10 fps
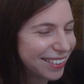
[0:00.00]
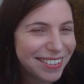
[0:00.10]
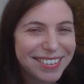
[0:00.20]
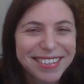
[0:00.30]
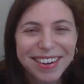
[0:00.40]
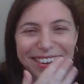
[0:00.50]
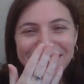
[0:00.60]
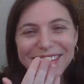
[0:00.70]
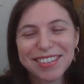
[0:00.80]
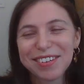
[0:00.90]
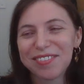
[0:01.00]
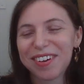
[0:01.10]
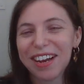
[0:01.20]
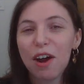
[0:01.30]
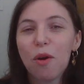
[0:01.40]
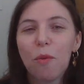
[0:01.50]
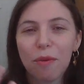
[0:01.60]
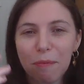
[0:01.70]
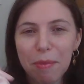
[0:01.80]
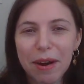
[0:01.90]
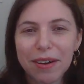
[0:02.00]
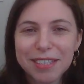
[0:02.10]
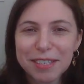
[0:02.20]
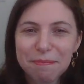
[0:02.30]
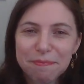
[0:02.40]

sorry, it's so funny, were for parents.